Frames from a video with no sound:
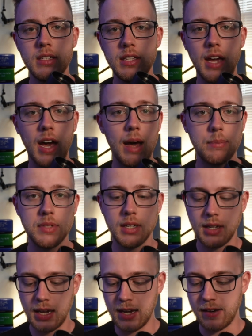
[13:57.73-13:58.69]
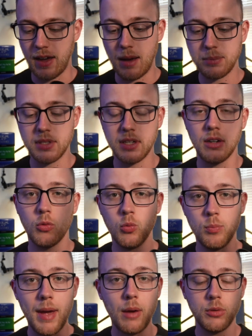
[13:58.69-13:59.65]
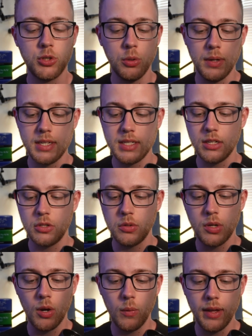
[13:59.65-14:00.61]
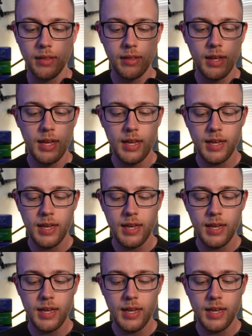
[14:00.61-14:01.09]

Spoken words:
is the optic and optic mount choice that you go with.